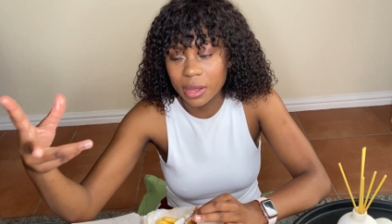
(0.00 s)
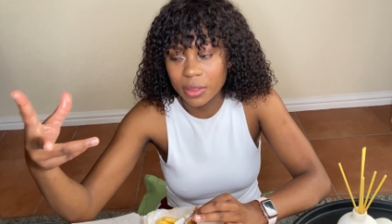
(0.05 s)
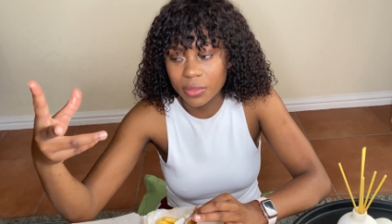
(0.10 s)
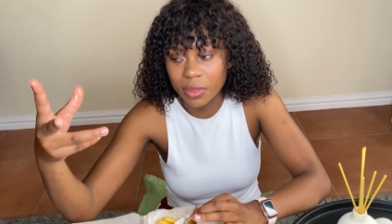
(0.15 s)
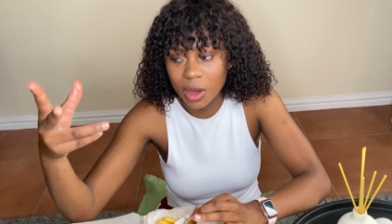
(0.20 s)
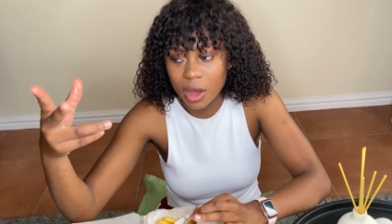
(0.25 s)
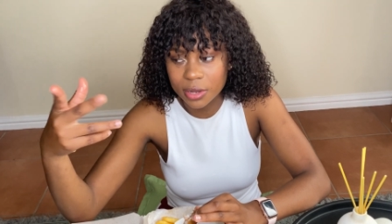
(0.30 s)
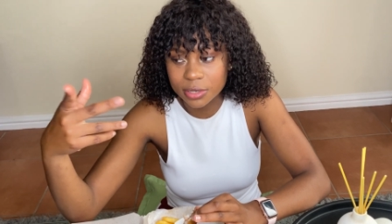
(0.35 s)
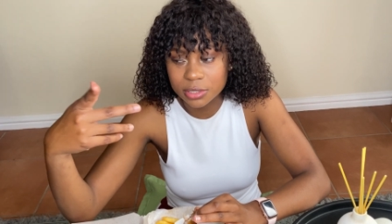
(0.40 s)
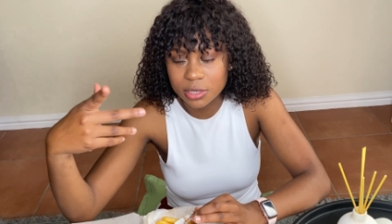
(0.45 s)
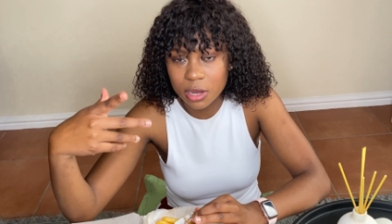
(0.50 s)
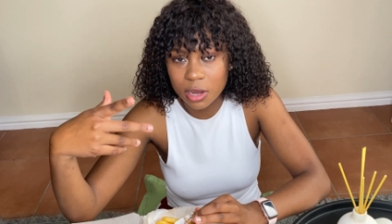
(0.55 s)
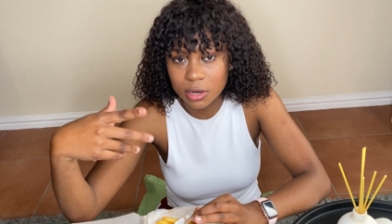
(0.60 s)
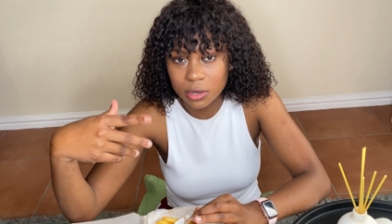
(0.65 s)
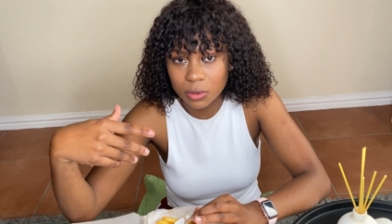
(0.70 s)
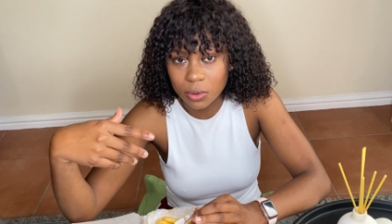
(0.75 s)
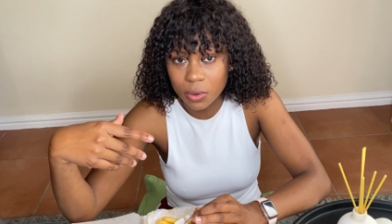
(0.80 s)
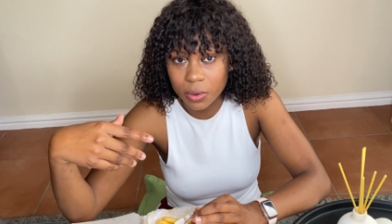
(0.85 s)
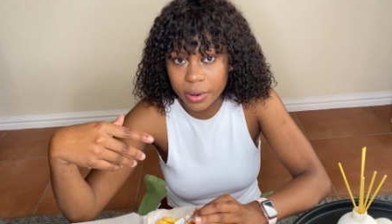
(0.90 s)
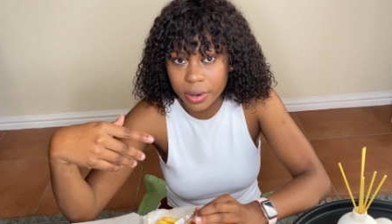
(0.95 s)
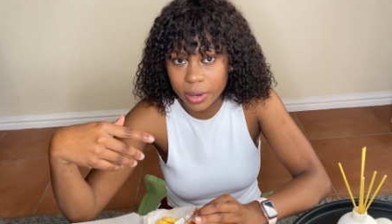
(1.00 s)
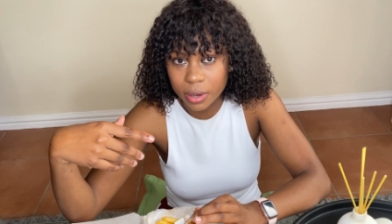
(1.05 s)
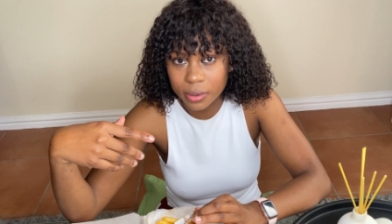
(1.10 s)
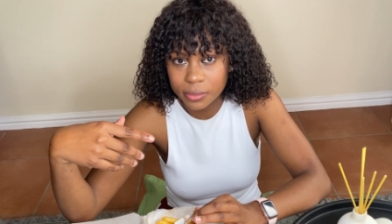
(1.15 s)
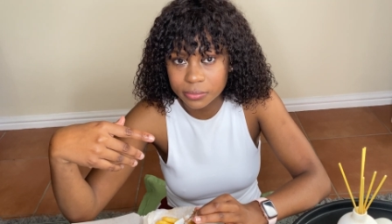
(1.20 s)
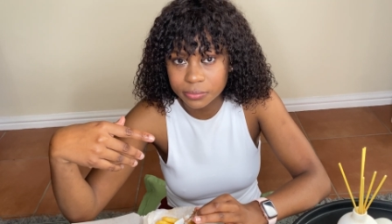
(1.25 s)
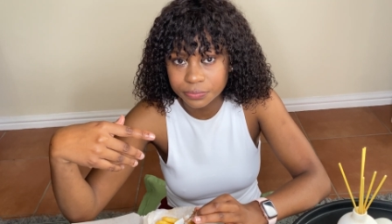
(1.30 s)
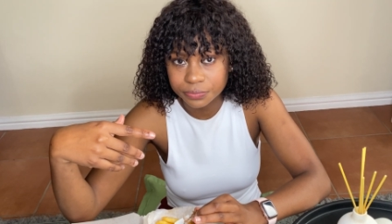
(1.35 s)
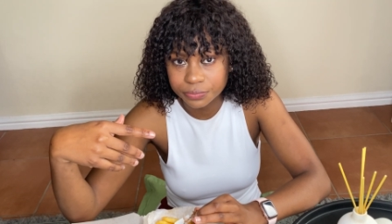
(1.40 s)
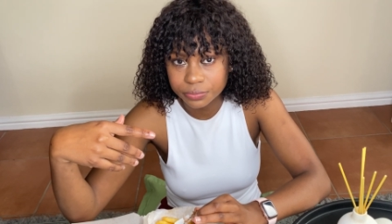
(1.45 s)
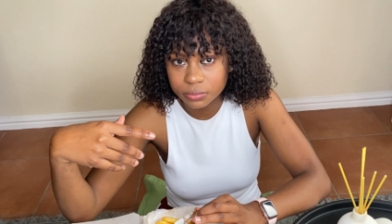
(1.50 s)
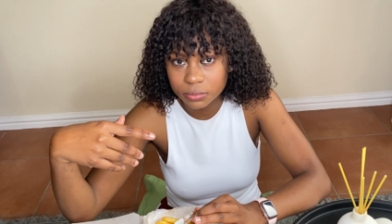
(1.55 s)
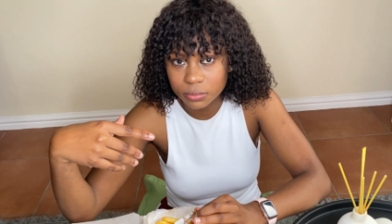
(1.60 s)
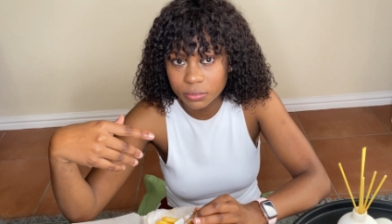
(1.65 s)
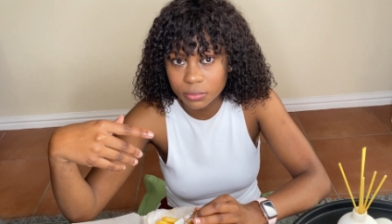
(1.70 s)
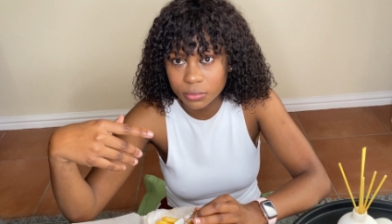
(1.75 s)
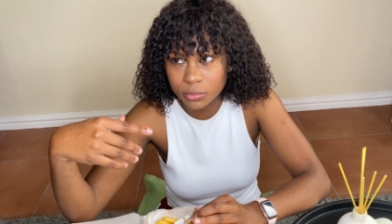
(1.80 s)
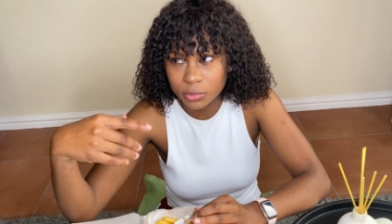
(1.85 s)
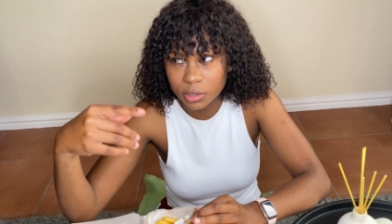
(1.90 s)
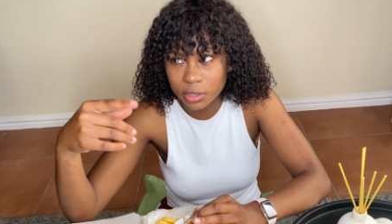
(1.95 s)
aren't cut longer.
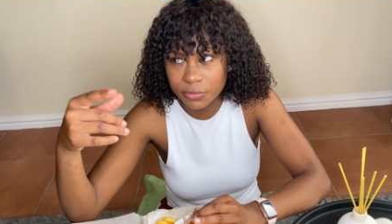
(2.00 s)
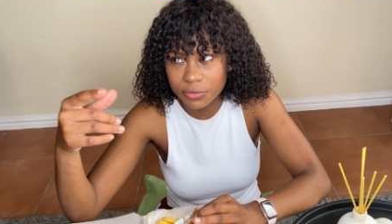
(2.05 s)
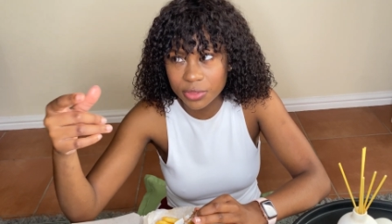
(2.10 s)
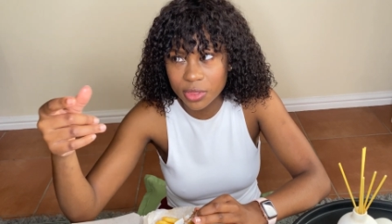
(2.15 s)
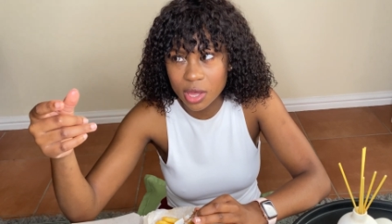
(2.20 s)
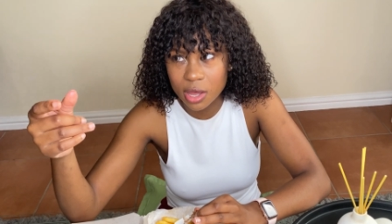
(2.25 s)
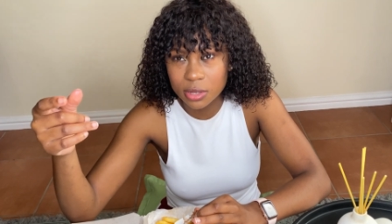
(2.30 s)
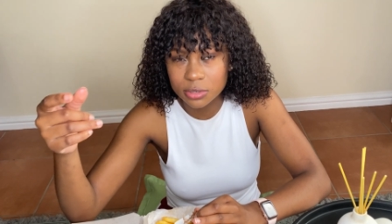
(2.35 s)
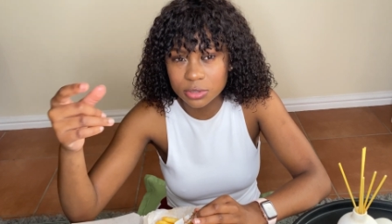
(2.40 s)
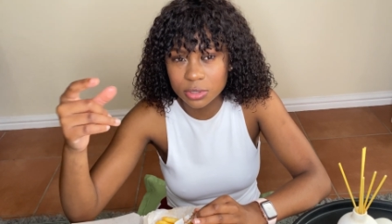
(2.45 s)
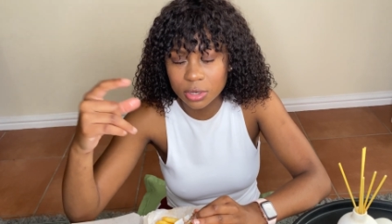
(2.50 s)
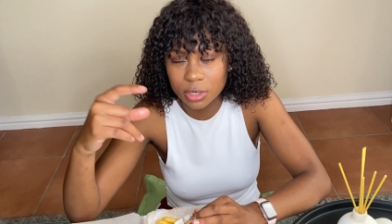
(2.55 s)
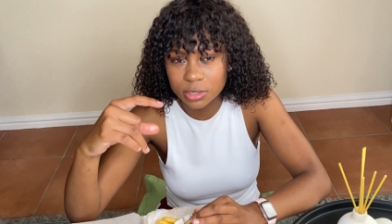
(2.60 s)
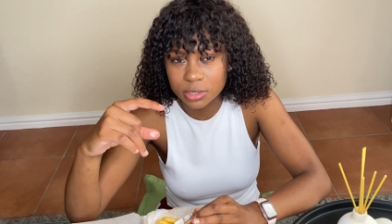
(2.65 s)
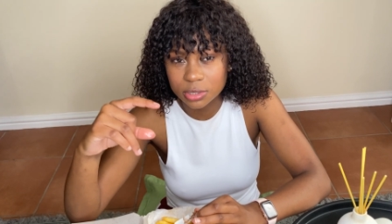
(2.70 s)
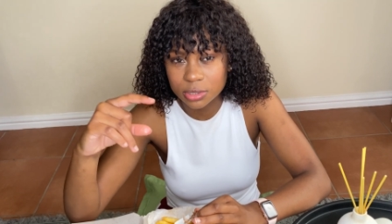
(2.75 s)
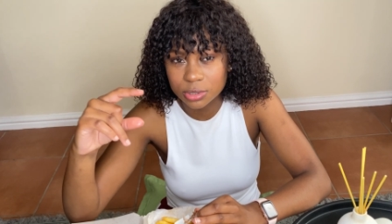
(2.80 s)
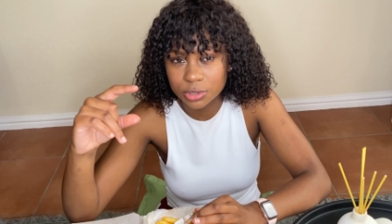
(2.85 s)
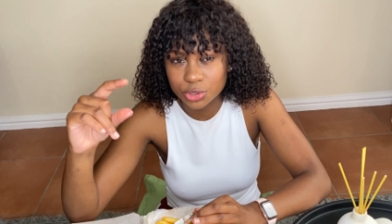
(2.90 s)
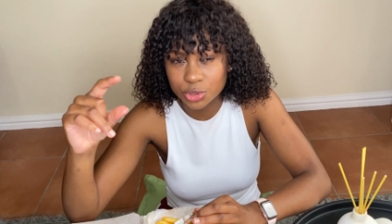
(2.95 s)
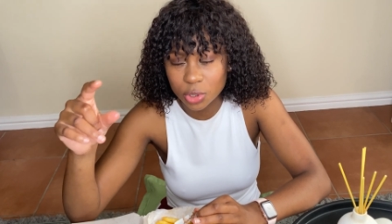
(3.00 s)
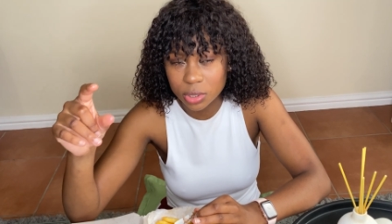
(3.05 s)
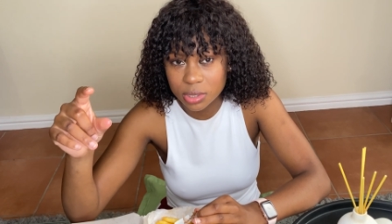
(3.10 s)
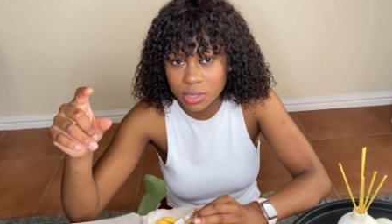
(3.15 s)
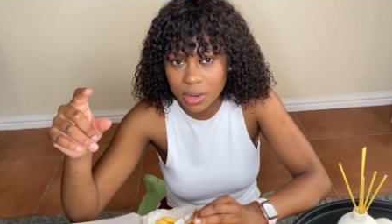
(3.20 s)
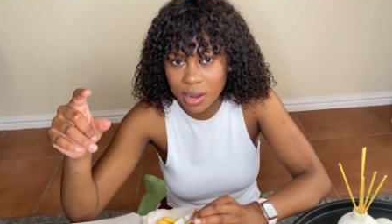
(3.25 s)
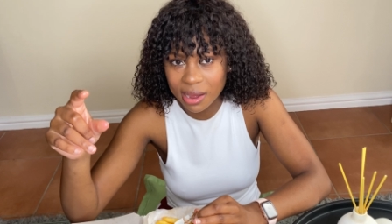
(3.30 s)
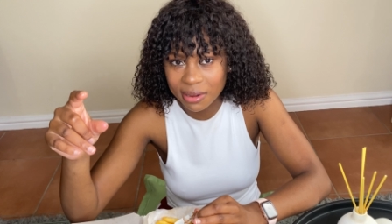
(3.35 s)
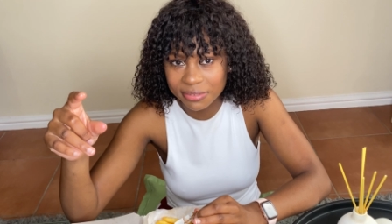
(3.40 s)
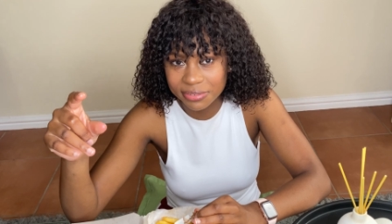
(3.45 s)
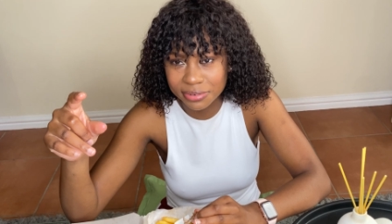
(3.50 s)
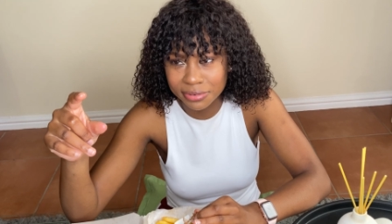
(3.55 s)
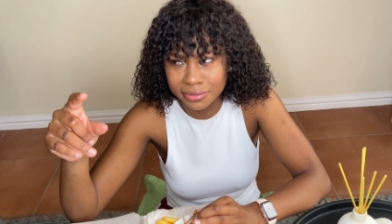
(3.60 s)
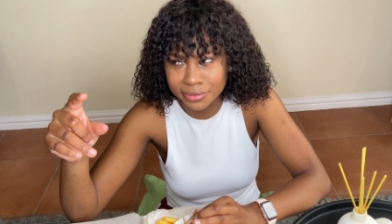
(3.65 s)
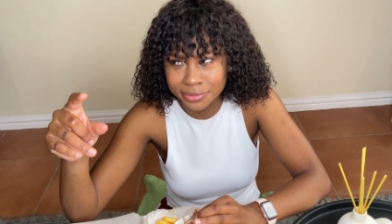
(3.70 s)
If they aren't cut short enough.